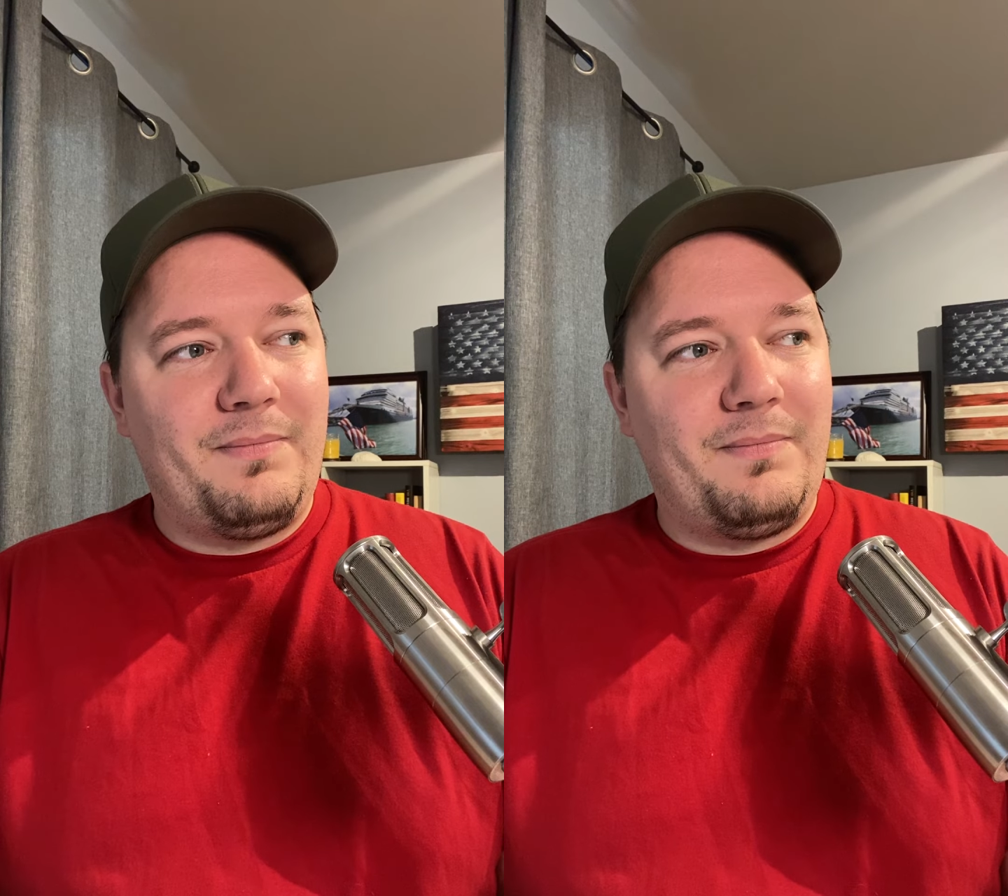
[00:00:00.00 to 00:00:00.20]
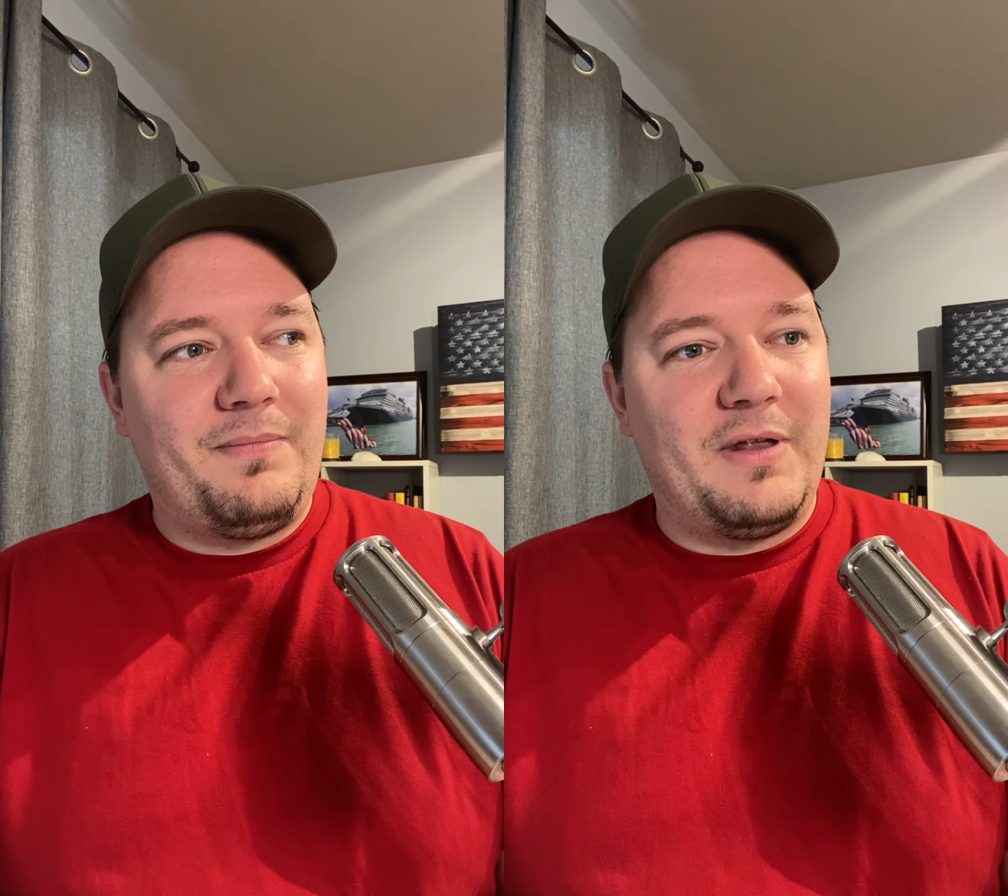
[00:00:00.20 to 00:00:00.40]

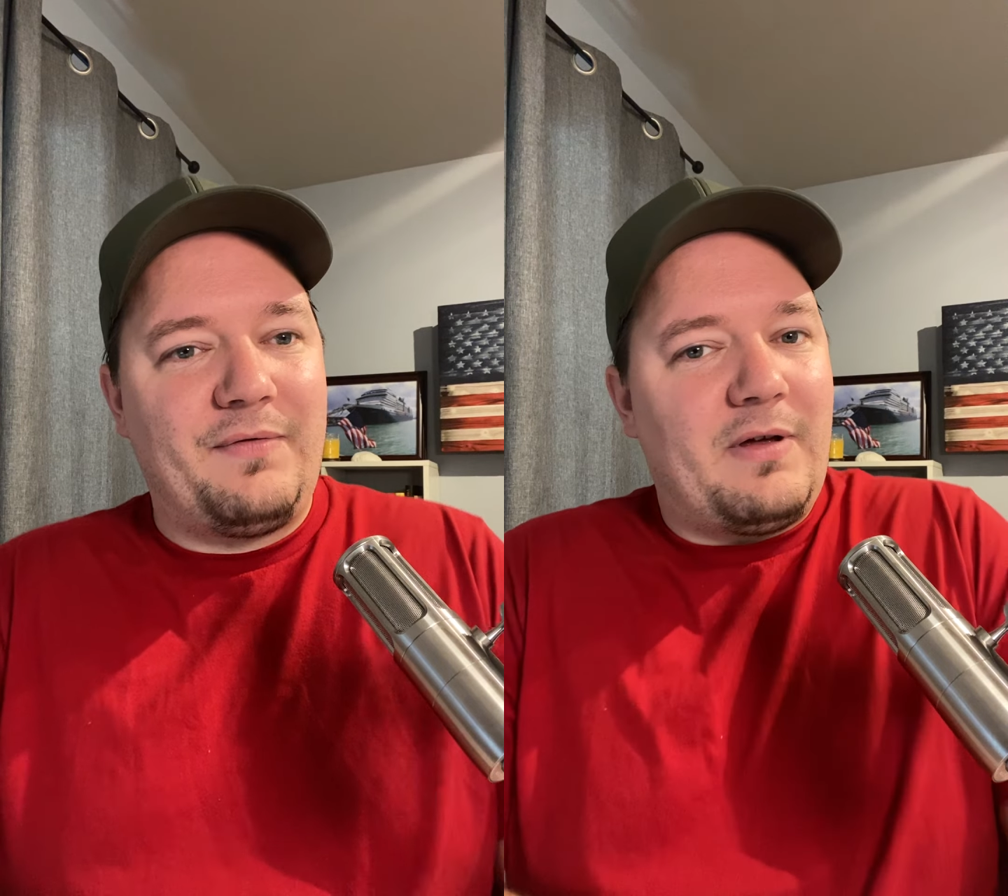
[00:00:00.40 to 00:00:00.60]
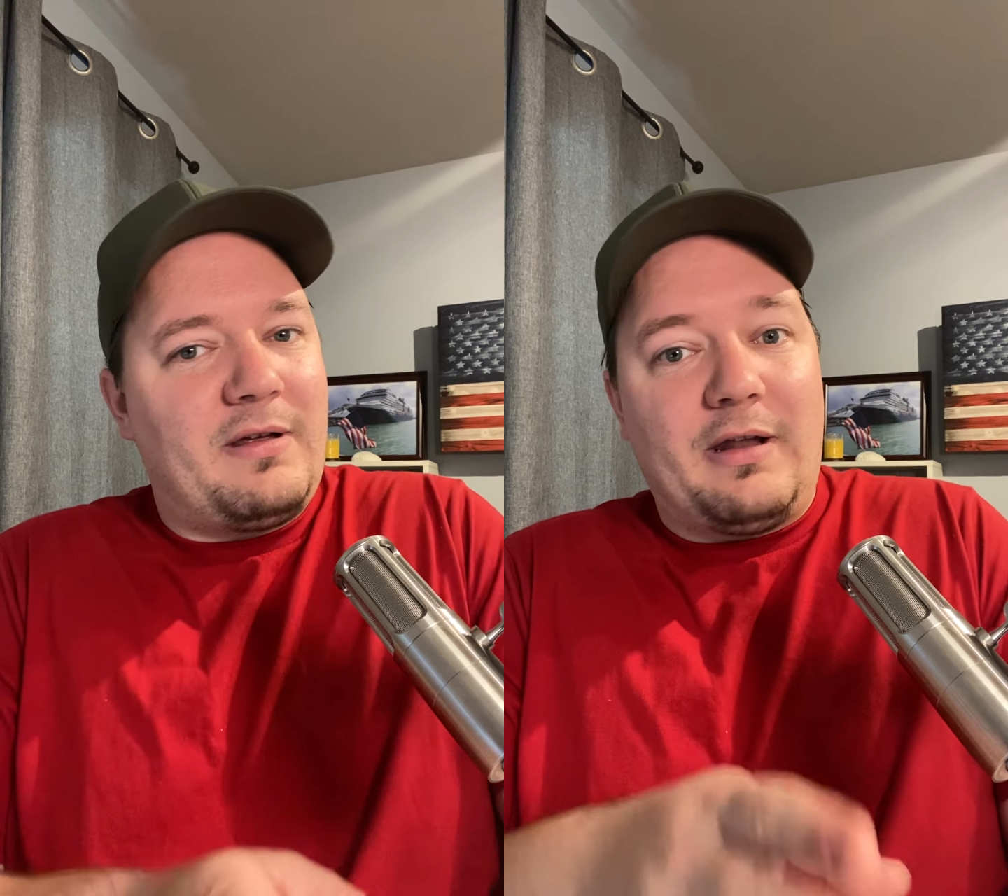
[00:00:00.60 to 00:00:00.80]
that
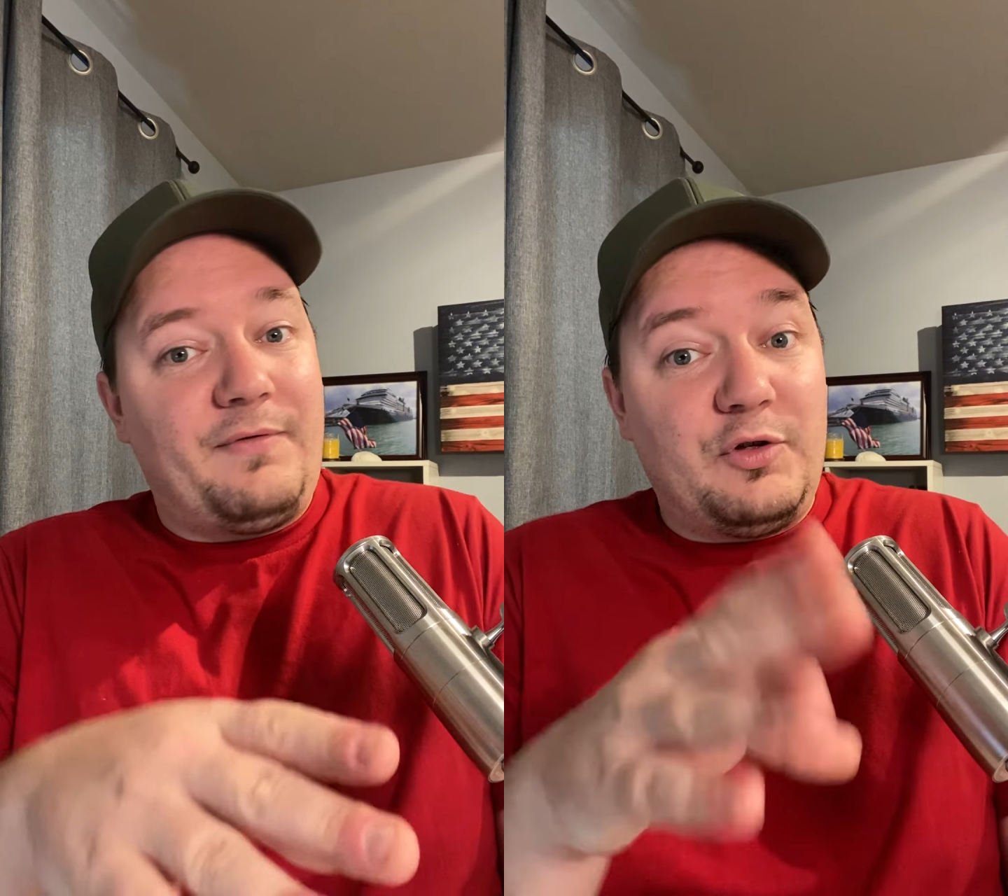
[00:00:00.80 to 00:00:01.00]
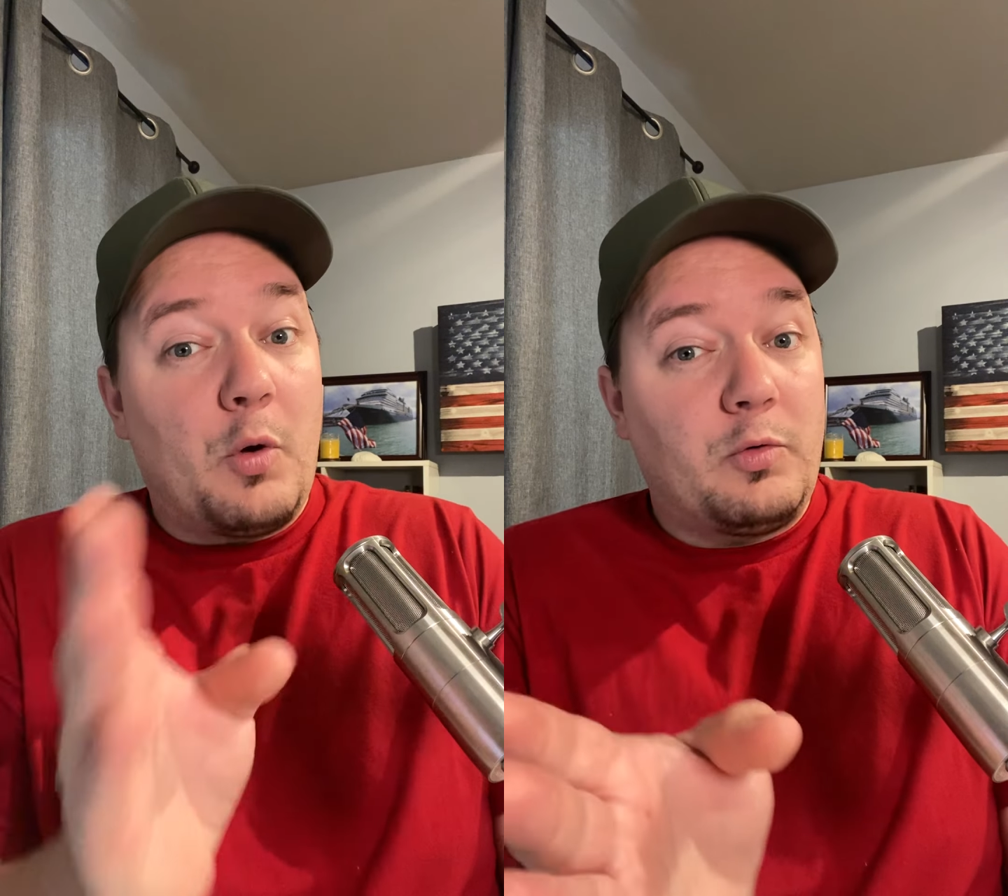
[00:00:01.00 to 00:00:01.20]
if
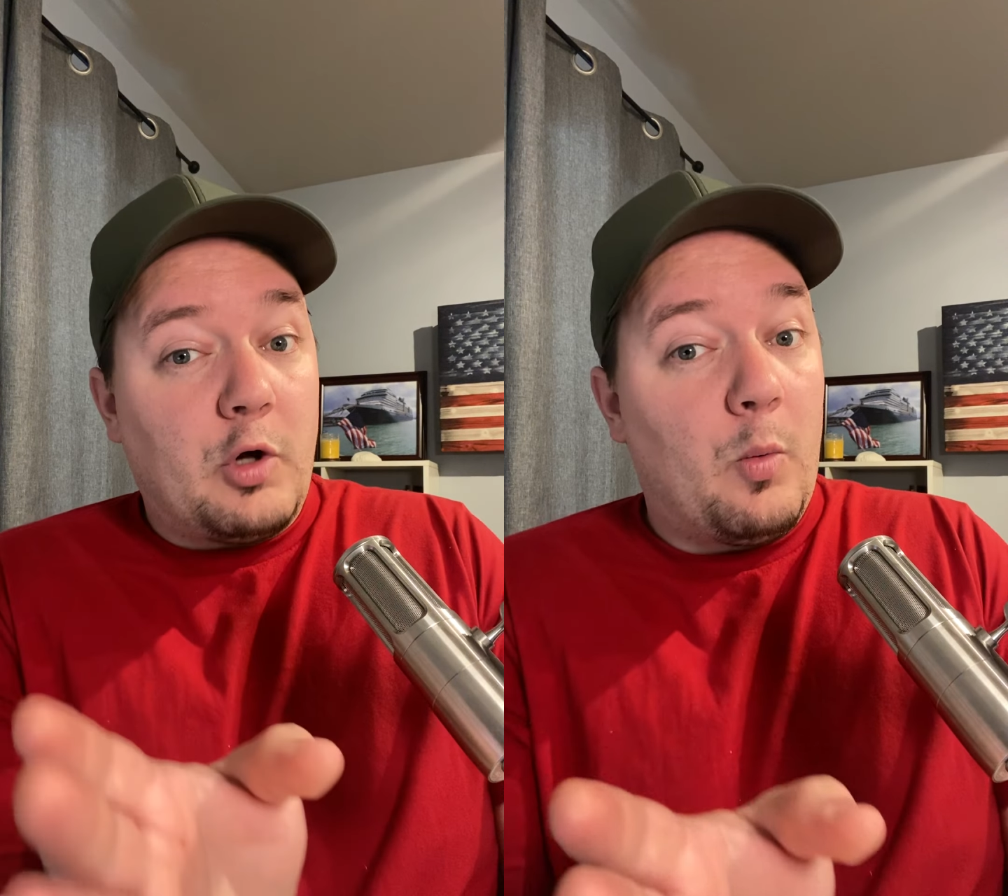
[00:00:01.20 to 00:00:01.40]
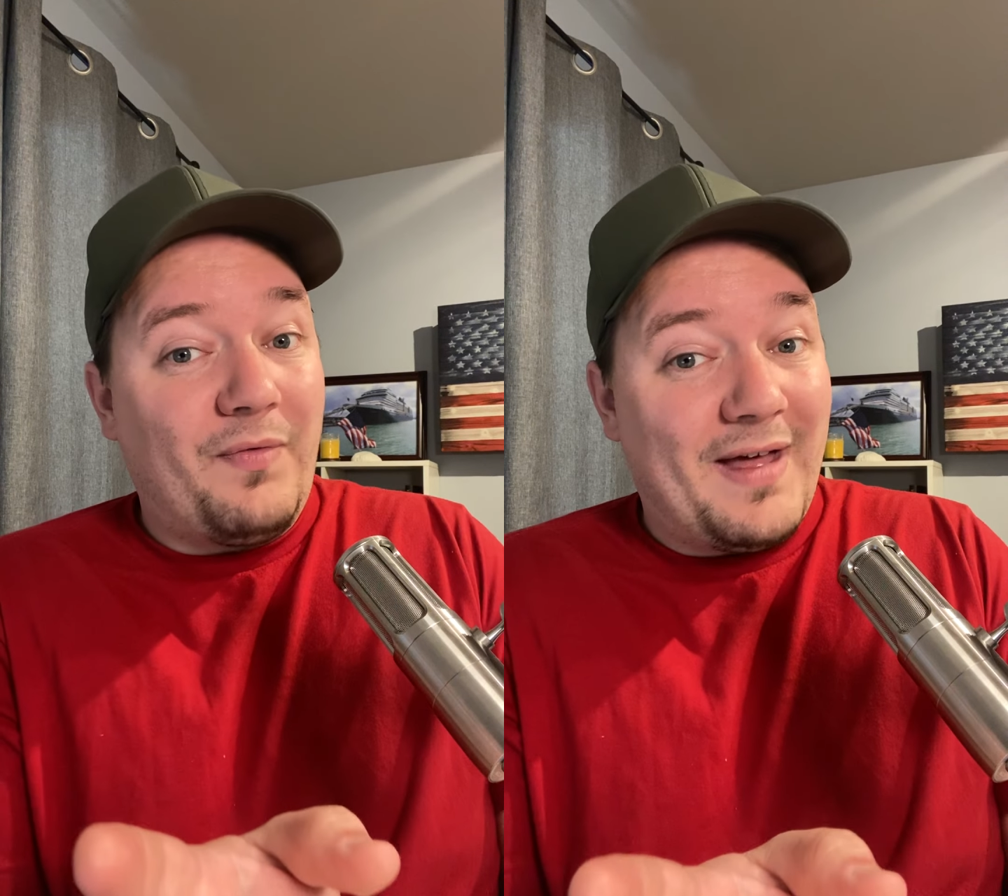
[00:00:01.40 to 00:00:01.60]
you don't know
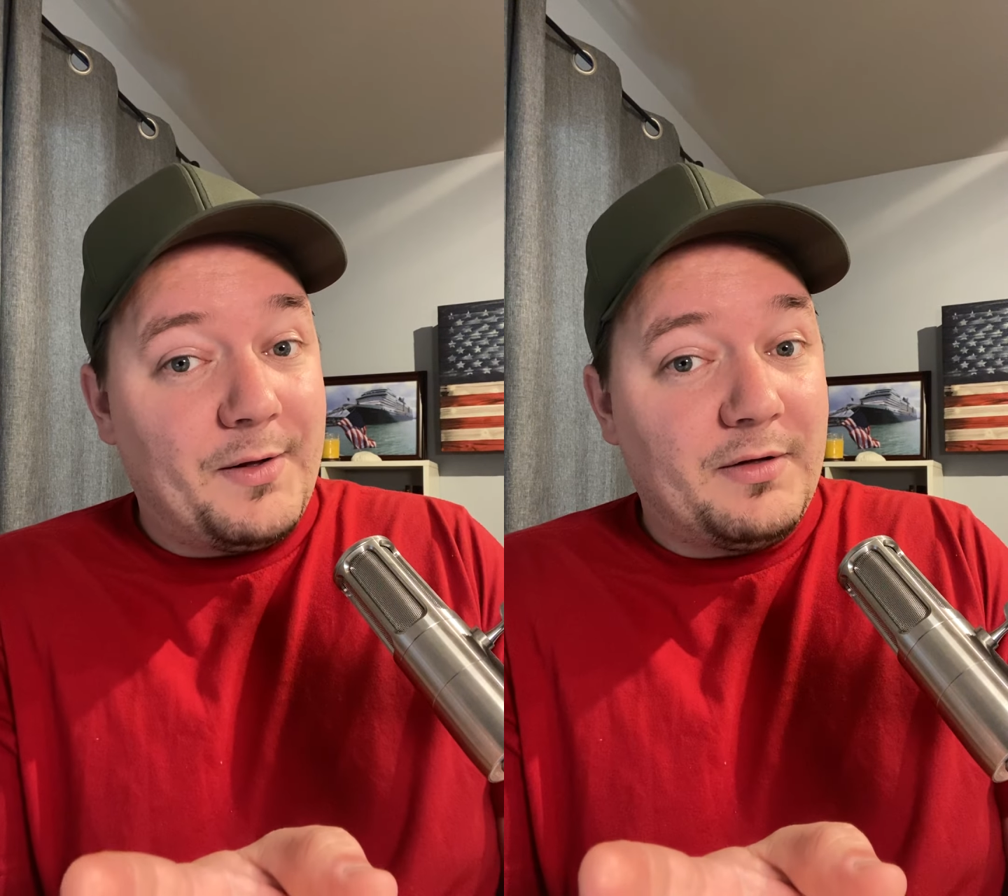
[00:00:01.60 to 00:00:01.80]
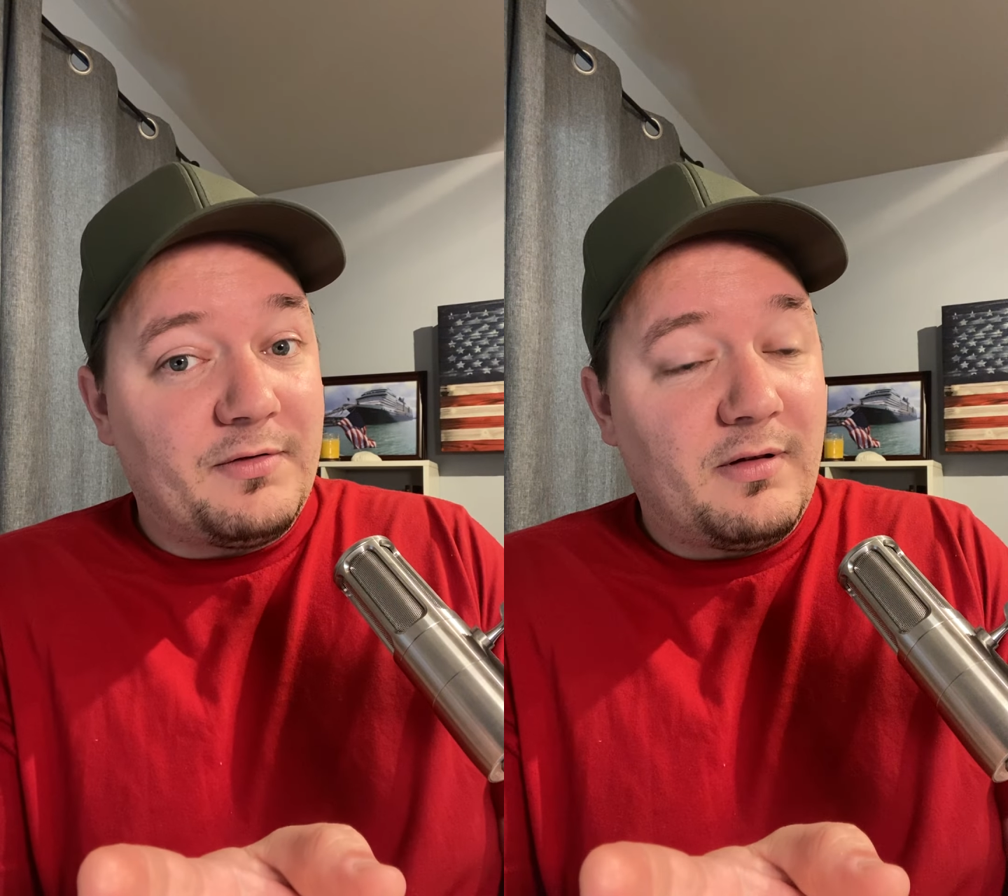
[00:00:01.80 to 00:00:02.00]
what that
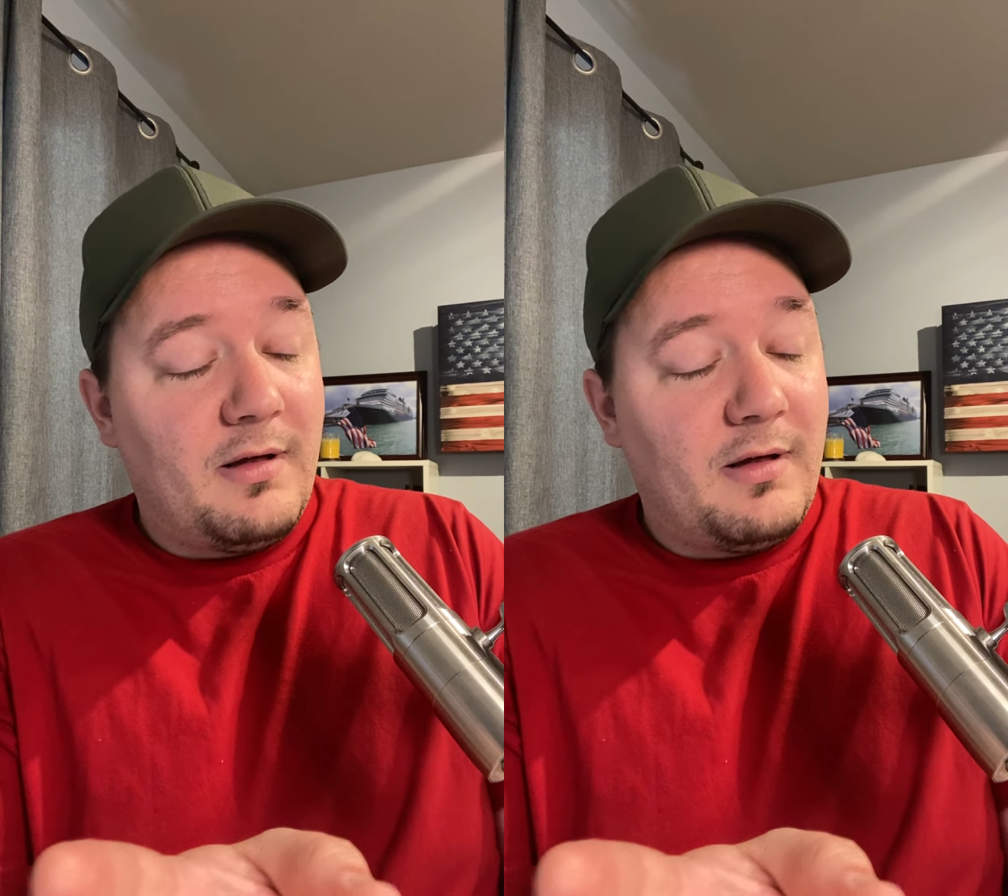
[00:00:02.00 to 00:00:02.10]
is,